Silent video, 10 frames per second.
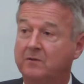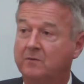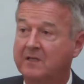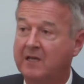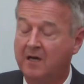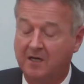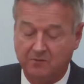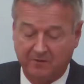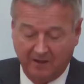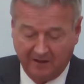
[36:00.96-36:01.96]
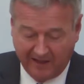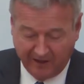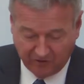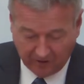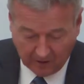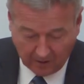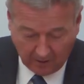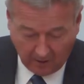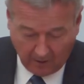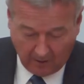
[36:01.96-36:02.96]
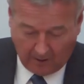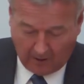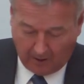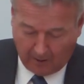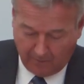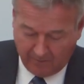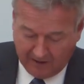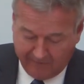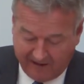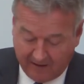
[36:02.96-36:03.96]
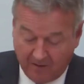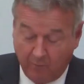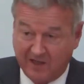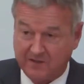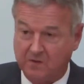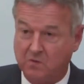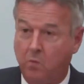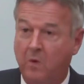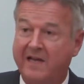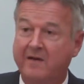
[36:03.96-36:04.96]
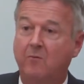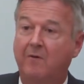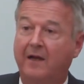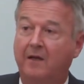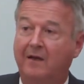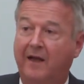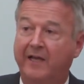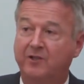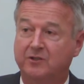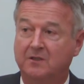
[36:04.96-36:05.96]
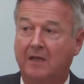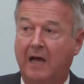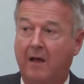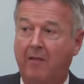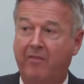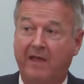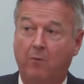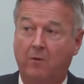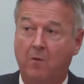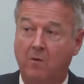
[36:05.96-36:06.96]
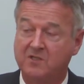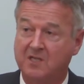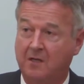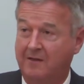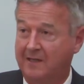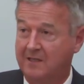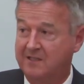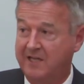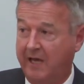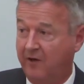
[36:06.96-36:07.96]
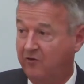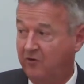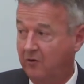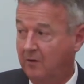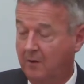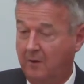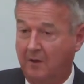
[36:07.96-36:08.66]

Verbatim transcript: of the recast regulation, in effect the Brussels 1 regulation, they would also undertake to